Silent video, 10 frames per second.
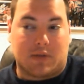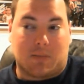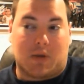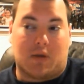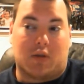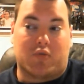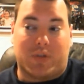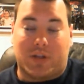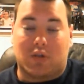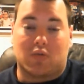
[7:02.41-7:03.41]
I mean, there
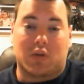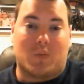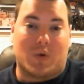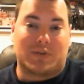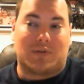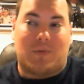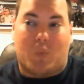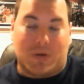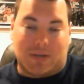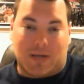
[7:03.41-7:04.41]
literally wasn't
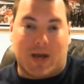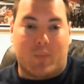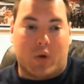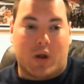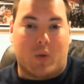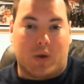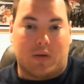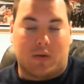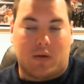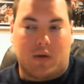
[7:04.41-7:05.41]
one time when I
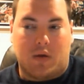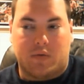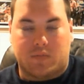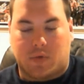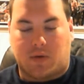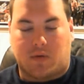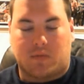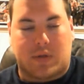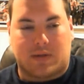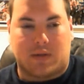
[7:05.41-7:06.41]
went, oh,
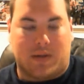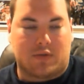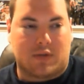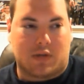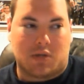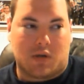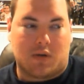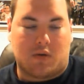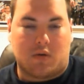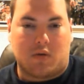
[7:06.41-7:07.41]
that looks like
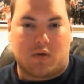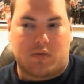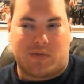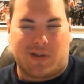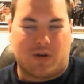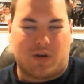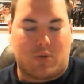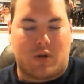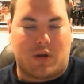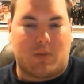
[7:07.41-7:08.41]
shit, or that could have
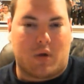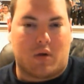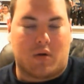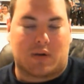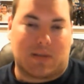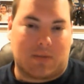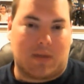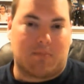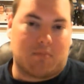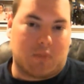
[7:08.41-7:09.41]
been done better, except
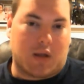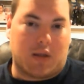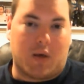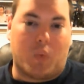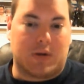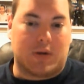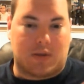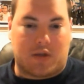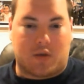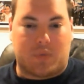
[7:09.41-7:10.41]
that, again, that one
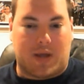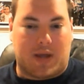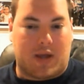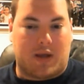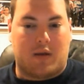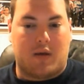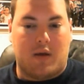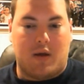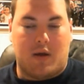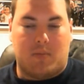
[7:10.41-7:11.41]
thing with the hand.
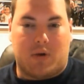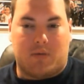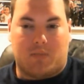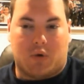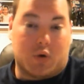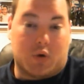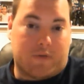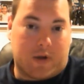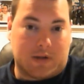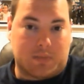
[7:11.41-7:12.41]
But no
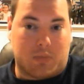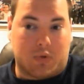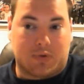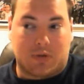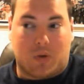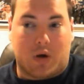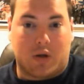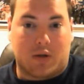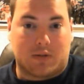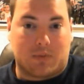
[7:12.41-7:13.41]
offense, but most of you
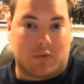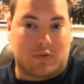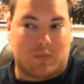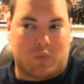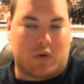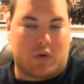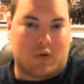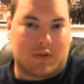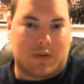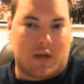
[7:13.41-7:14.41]
audience members wouldn't
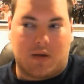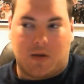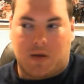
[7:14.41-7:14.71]
notice that.